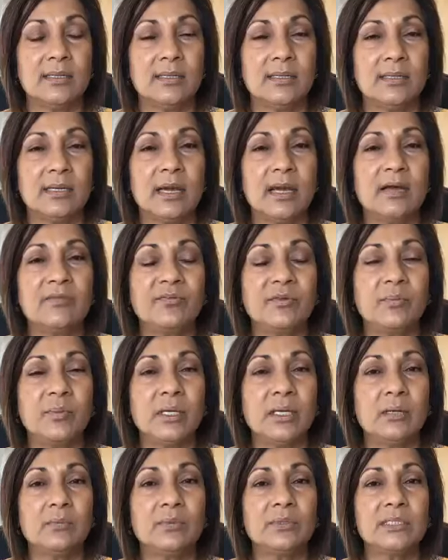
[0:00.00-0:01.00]
You have to
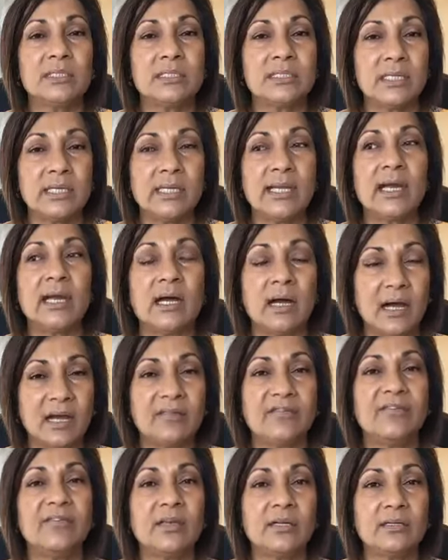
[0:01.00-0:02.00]
be able to say, yeah, I
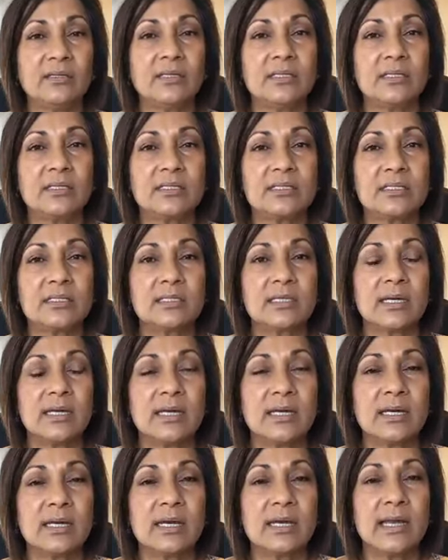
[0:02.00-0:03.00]
feel this.
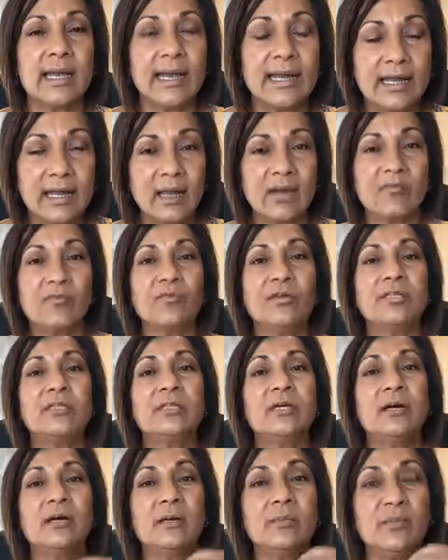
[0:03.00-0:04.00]
And every
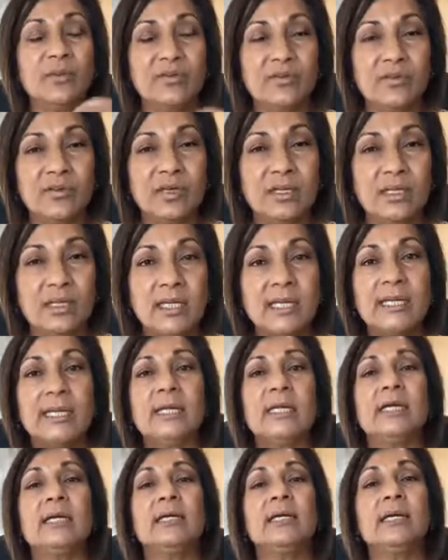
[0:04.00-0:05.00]
time you feel it,
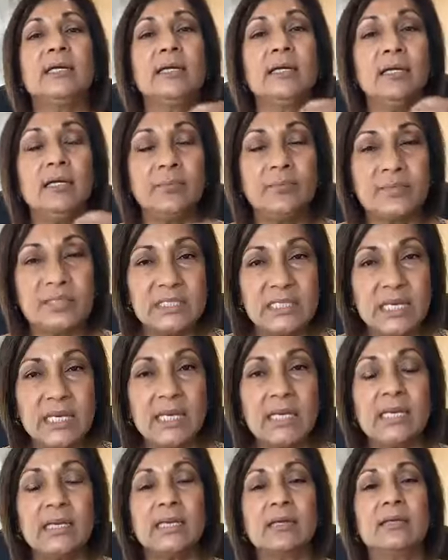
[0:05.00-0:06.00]
keep
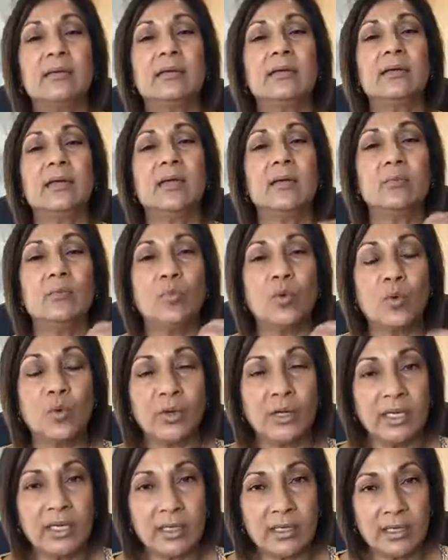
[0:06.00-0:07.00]
saying it and
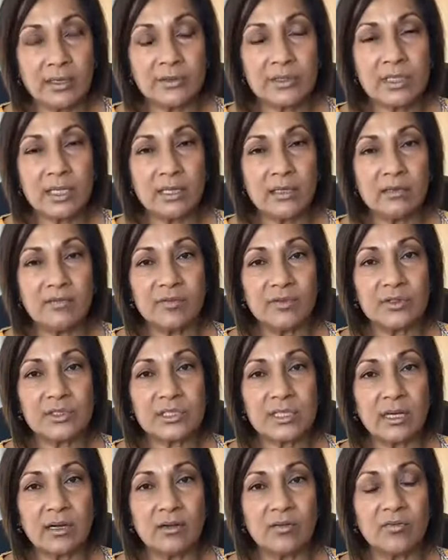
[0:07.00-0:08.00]
mourning it outside of
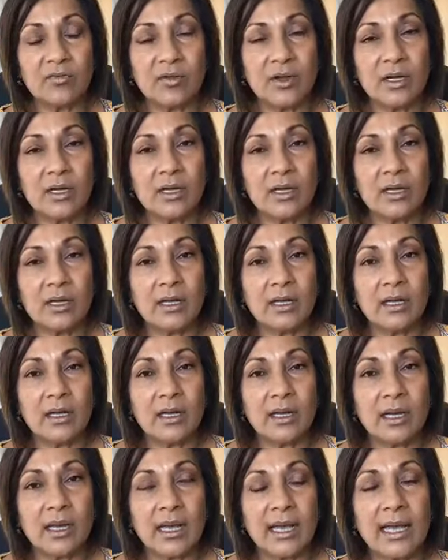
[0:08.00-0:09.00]
yourself,
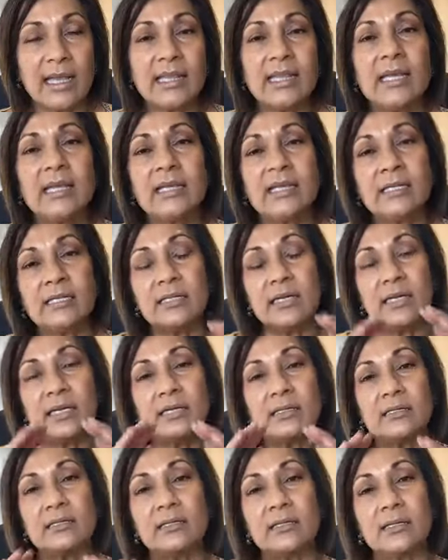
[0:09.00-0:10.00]
and then
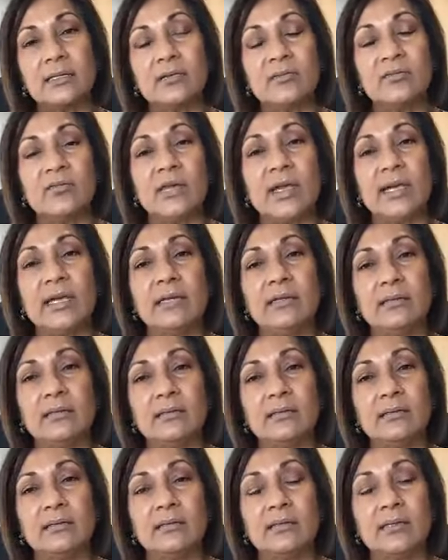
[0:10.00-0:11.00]
it'll fade.
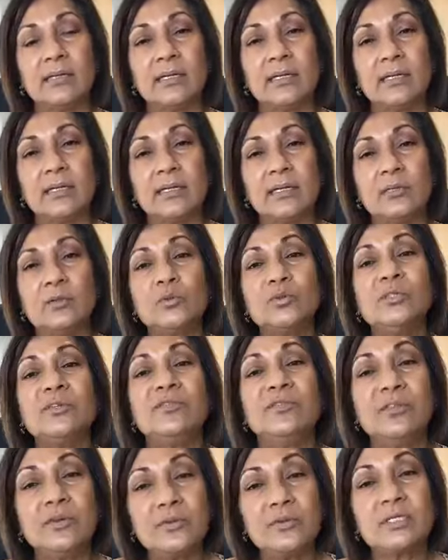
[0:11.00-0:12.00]
You'll
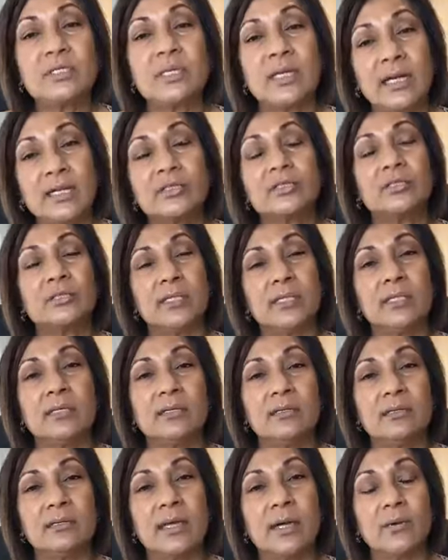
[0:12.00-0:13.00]
diffuse it actually
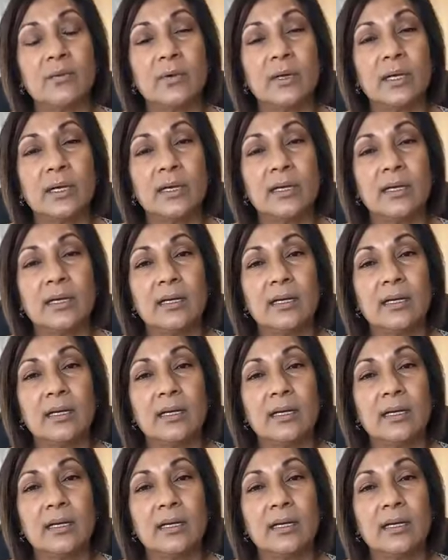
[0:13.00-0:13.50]
that way.